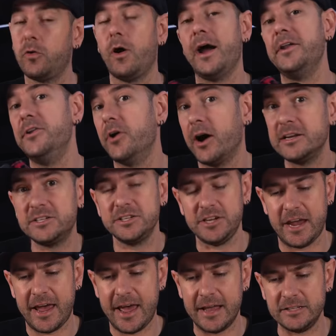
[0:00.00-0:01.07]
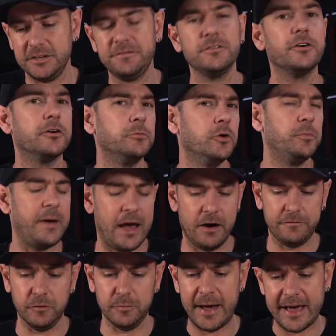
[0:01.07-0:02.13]
quite nice in your hands if you've got a more
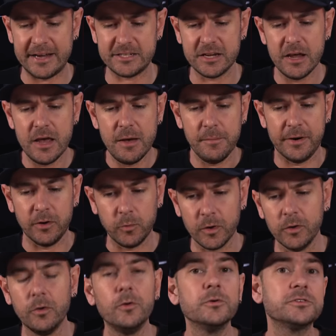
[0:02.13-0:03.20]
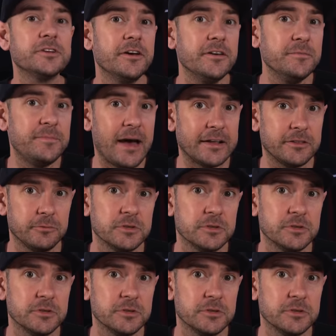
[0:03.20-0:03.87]
powerful base, but it will also impact the